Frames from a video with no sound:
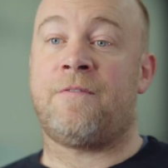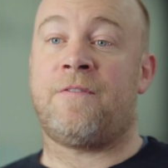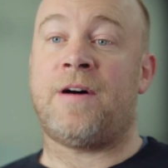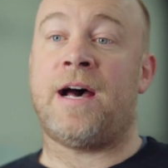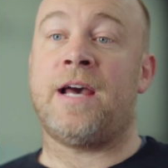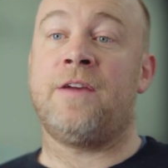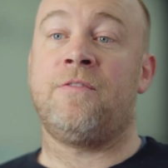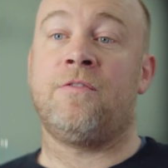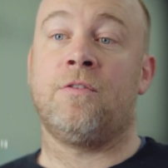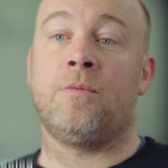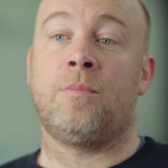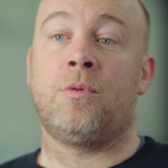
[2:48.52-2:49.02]

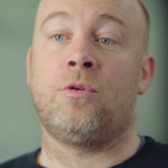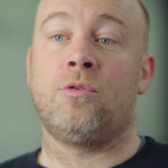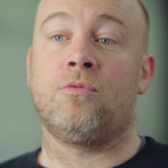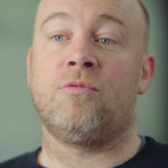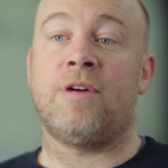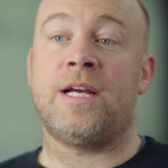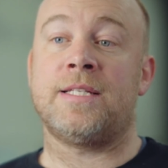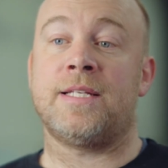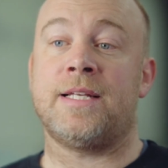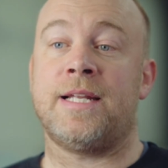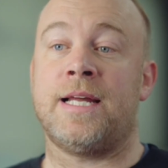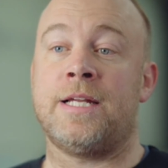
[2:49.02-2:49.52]
favourable
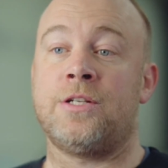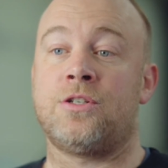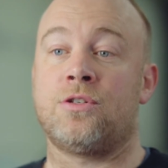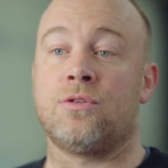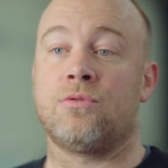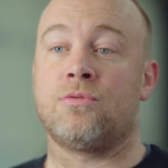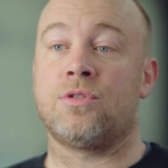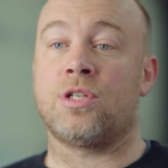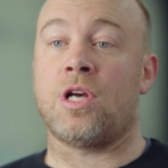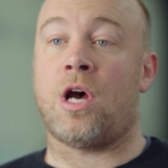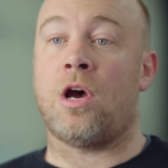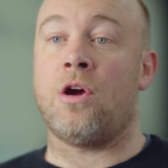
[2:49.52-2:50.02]

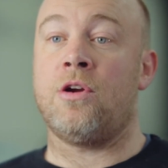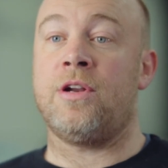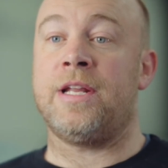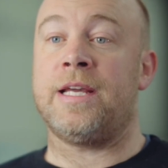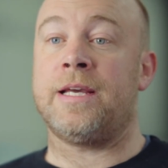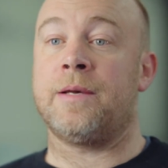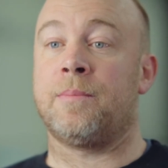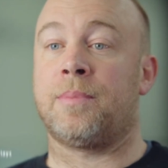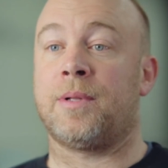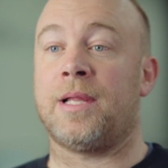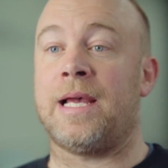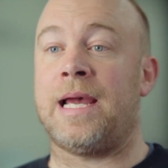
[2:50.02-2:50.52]
residential
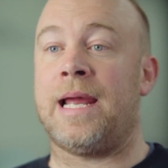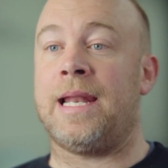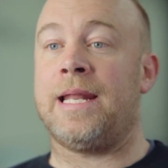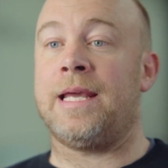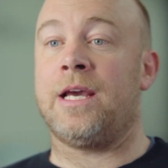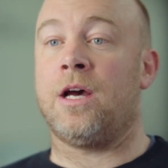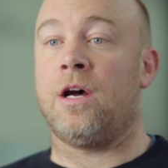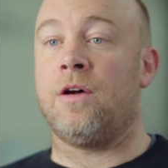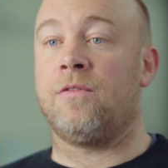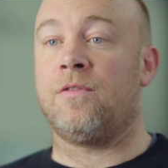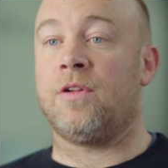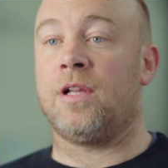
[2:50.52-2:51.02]
zoning and
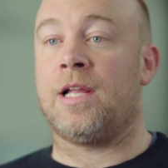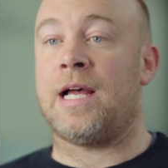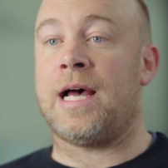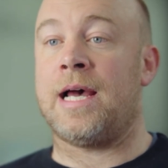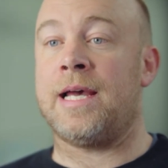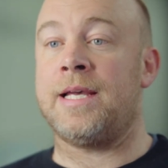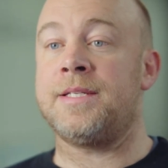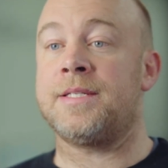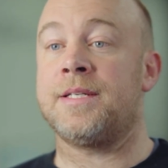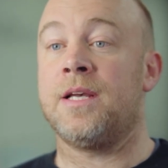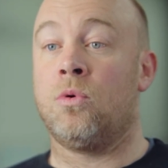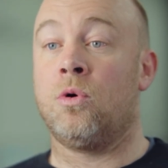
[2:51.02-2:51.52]
planning
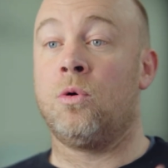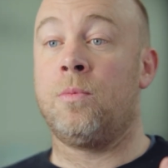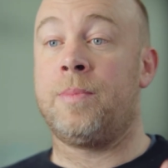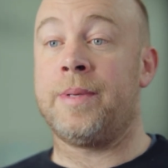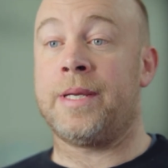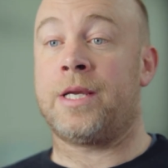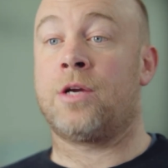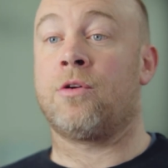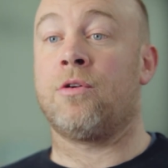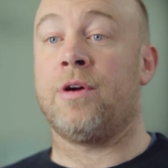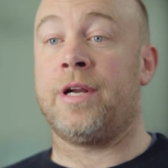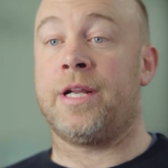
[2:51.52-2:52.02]
overlays will
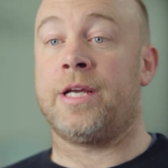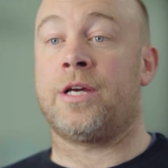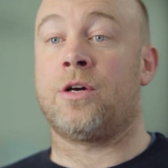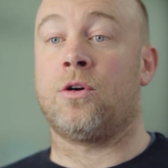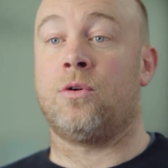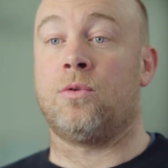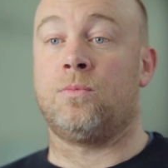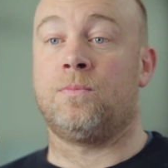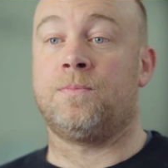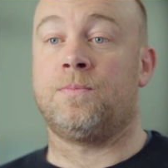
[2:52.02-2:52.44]
be critical.